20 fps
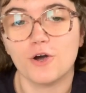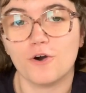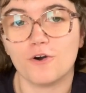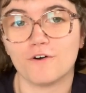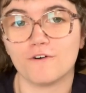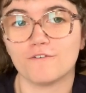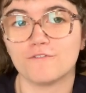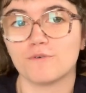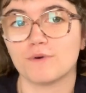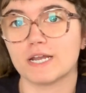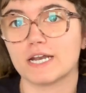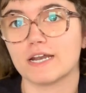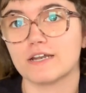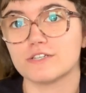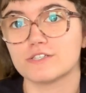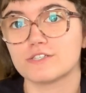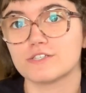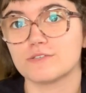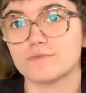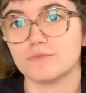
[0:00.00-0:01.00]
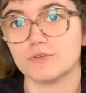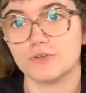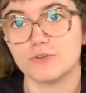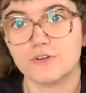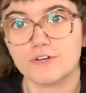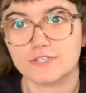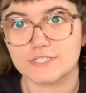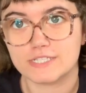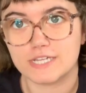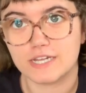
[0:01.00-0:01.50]
of when some new
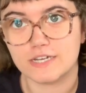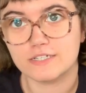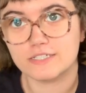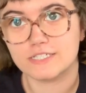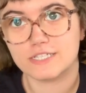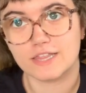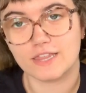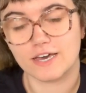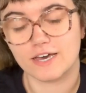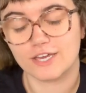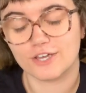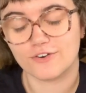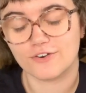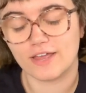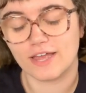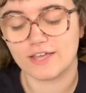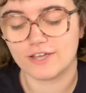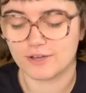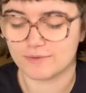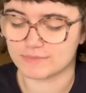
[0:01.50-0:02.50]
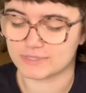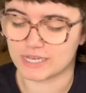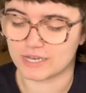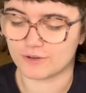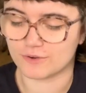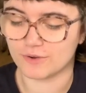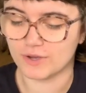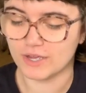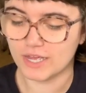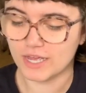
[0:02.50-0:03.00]
content that I create comes
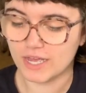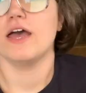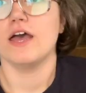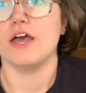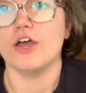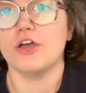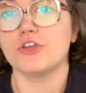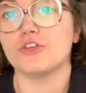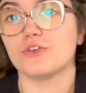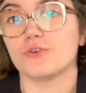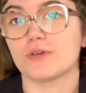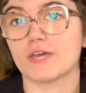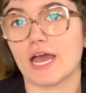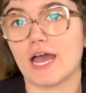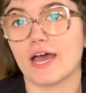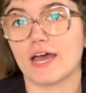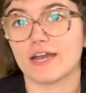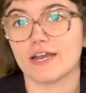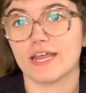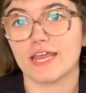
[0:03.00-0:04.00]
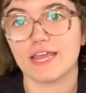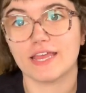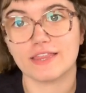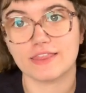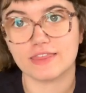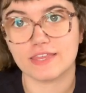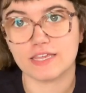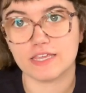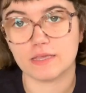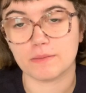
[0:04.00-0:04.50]
out. You can hit
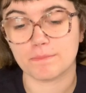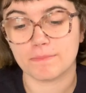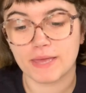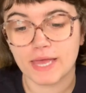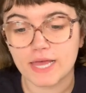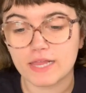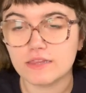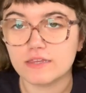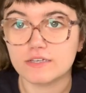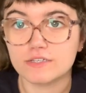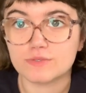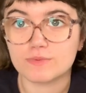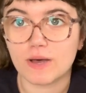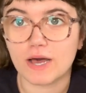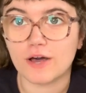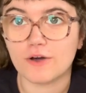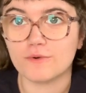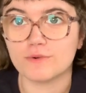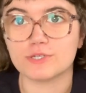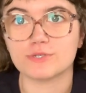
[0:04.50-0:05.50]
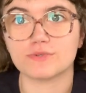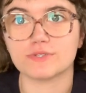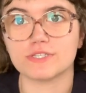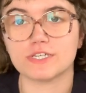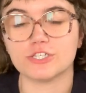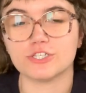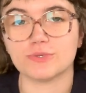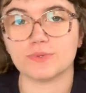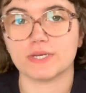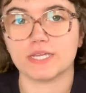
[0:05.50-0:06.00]
the bell as well, which will
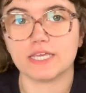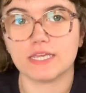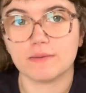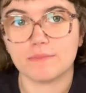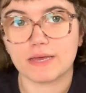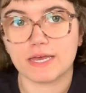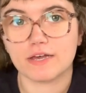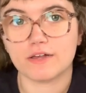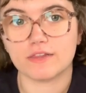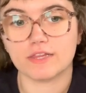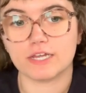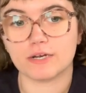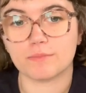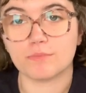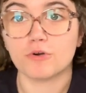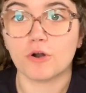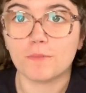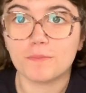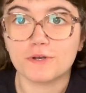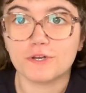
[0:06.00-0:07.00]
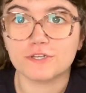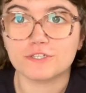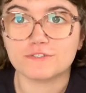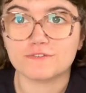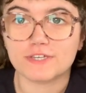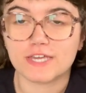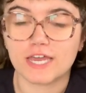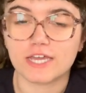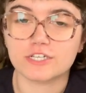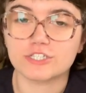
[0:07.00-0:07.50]
send you an email and proper
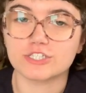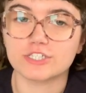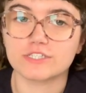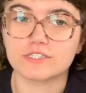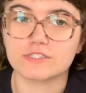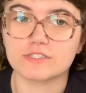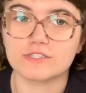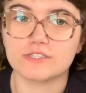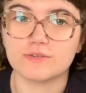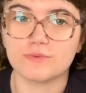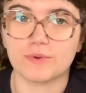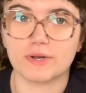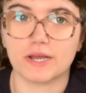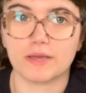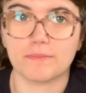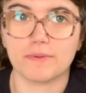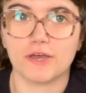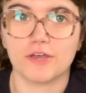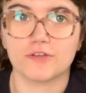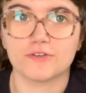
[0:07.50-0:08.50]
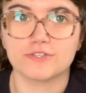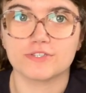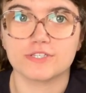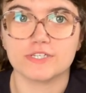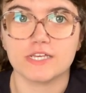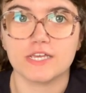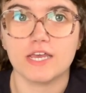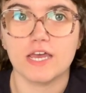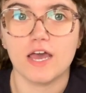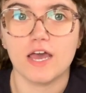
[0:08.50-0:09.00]
notifications when I post.
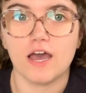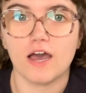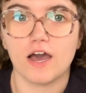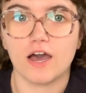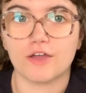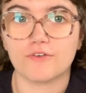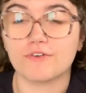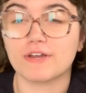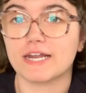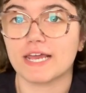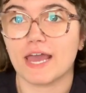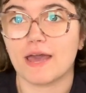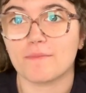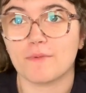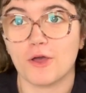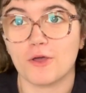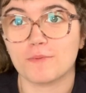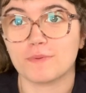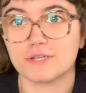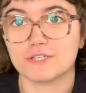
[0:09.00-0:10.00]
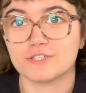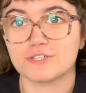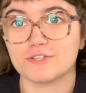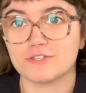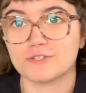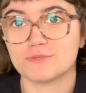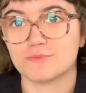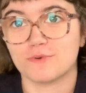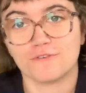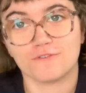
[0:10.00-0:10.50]
I really am hoping to do
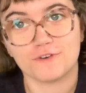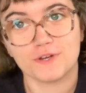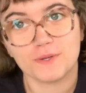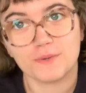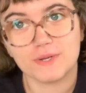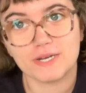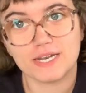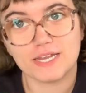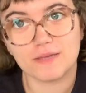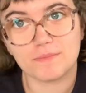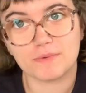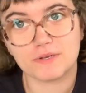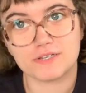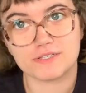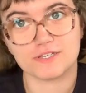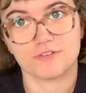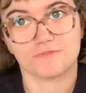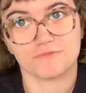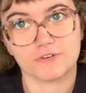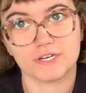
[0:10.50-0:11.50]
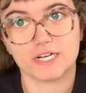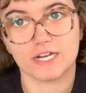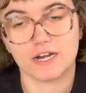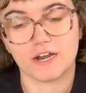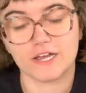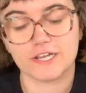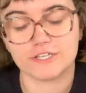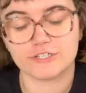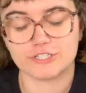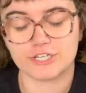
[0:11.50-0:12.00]
this more frequently because I really
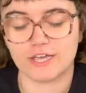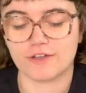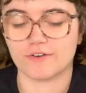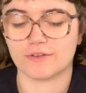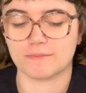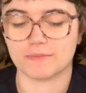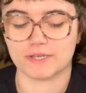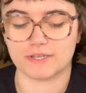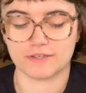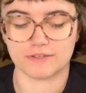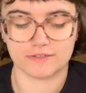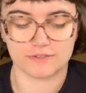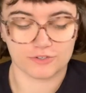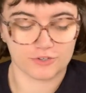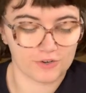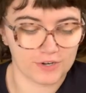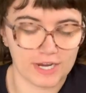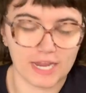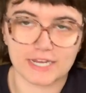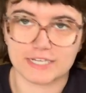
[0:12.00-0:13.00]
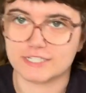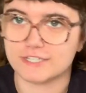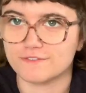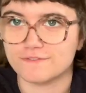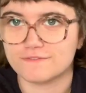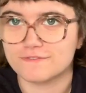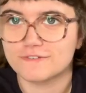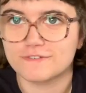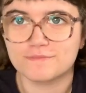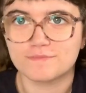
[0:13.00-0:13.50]
like sharing my creative
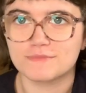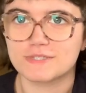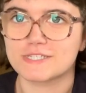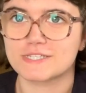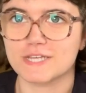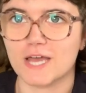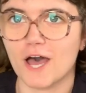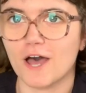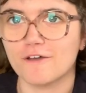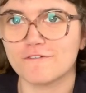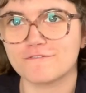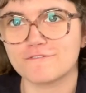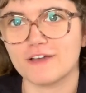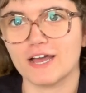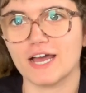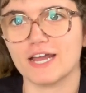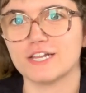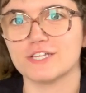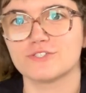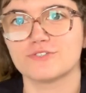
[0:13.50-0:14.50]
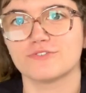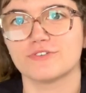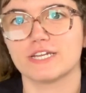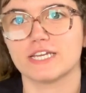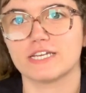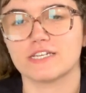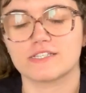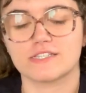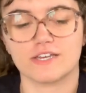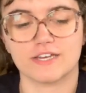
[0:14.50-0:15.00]
stuff and it's really
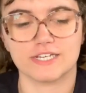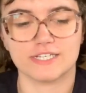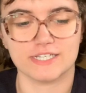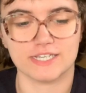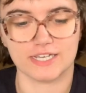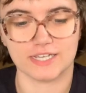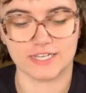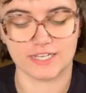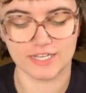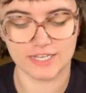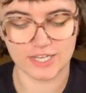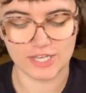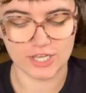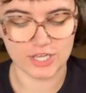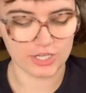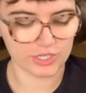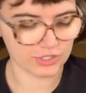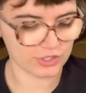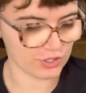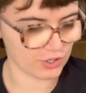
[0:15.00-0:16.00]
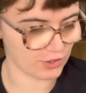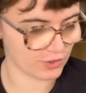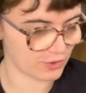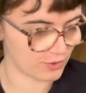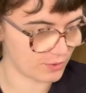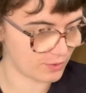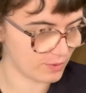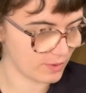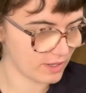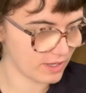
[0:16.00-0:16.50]
exciting
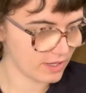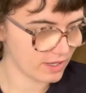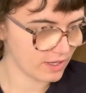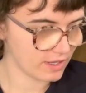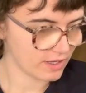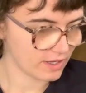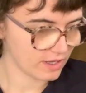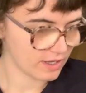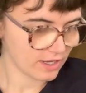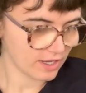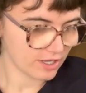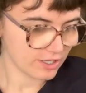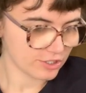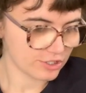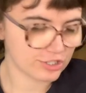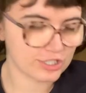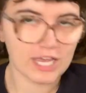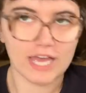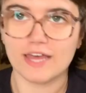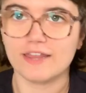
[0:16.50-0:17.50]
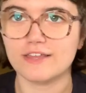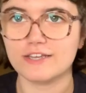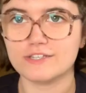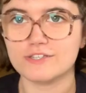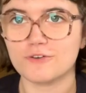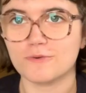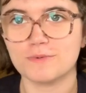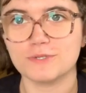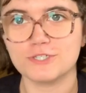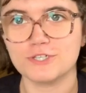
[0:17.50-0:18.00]
to share
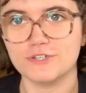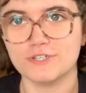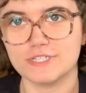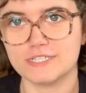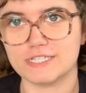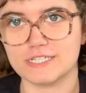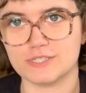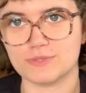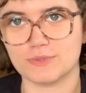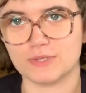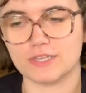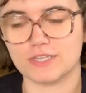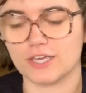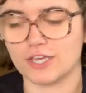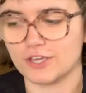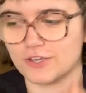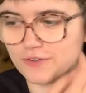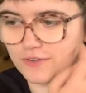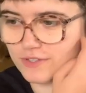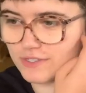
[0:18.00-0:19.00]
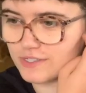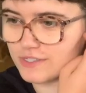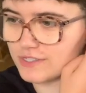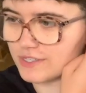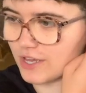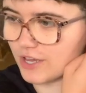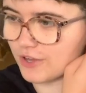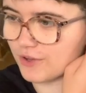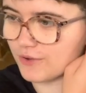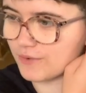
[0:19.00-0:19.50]
these opportunities with you.
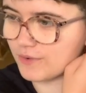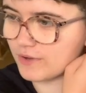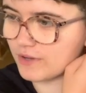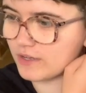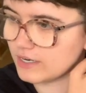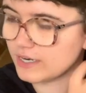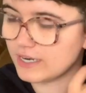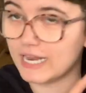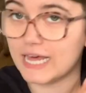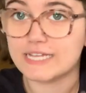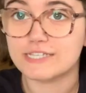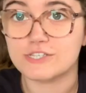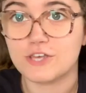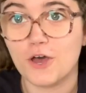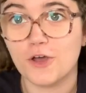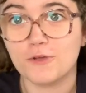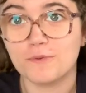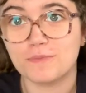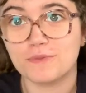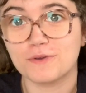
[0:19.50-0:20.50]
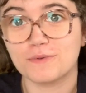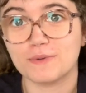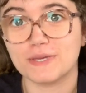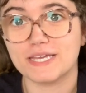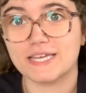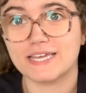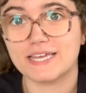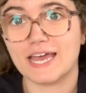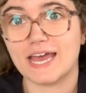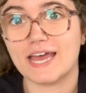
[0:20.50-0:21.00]
So let's hope that we
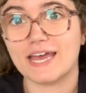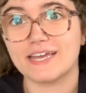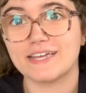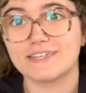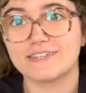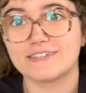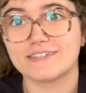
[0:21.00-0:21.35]
can get